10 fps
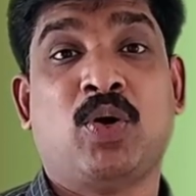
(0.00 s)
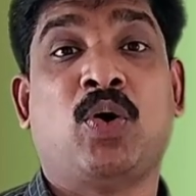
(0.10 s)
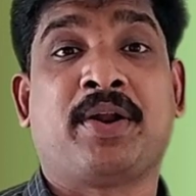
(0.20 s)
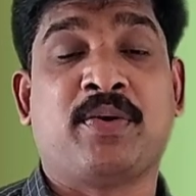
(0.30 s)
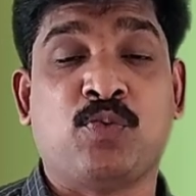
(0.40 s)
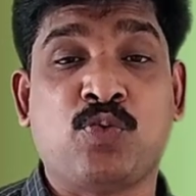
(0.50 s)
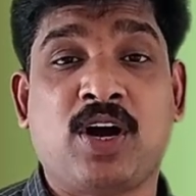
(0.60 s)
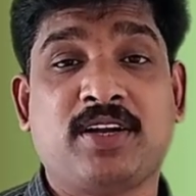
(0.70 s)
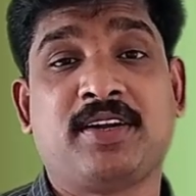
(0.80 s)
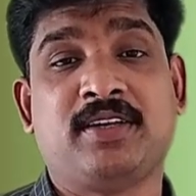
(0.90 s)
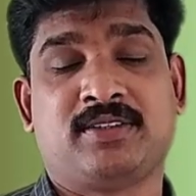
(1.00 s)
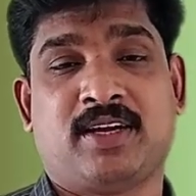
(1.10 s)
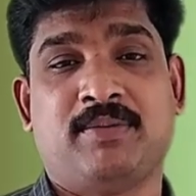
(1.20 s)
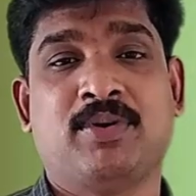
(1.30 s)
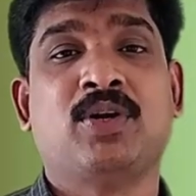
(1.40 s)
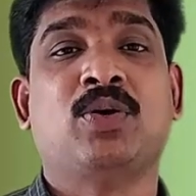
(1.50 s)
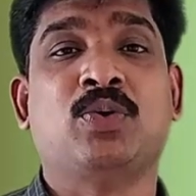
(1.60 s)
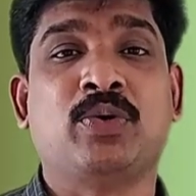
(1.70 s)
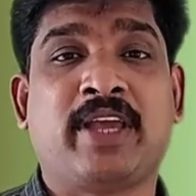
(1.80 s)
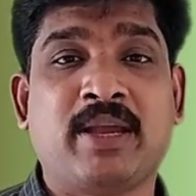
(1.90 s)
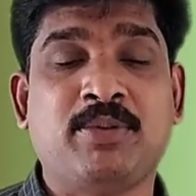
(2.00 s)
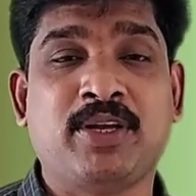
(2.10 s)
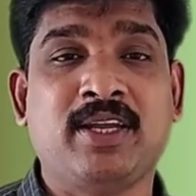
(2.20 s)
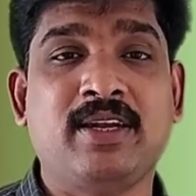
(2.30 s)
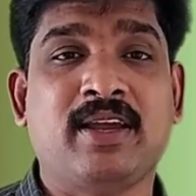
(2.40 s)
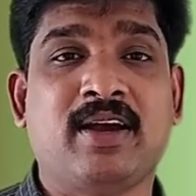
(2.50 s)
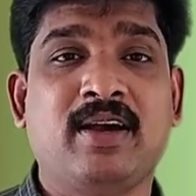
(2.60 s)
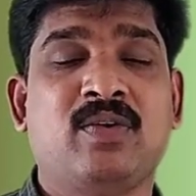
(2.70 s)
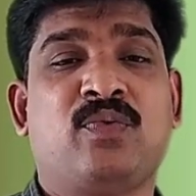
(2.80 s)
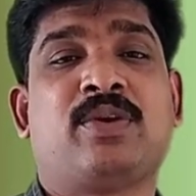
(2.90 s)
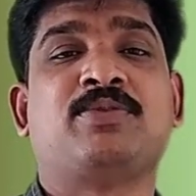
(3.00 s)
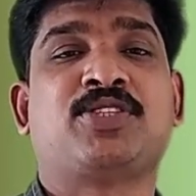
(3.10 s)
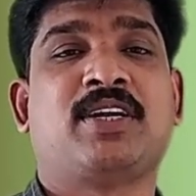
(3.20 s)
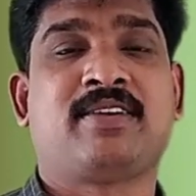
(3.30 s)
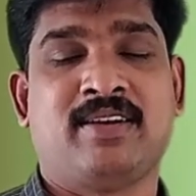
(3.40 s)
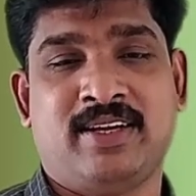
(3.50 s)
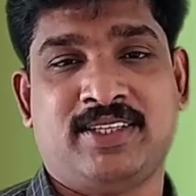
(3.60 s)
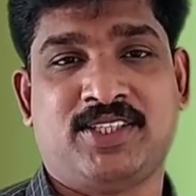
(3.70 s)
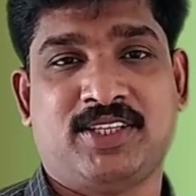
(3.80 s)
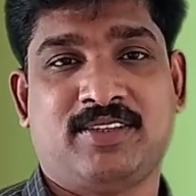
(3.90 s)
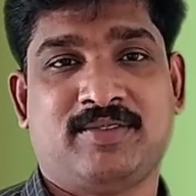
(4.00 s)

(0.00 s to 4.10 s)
or a wandering tribe who came to India from Central Asia.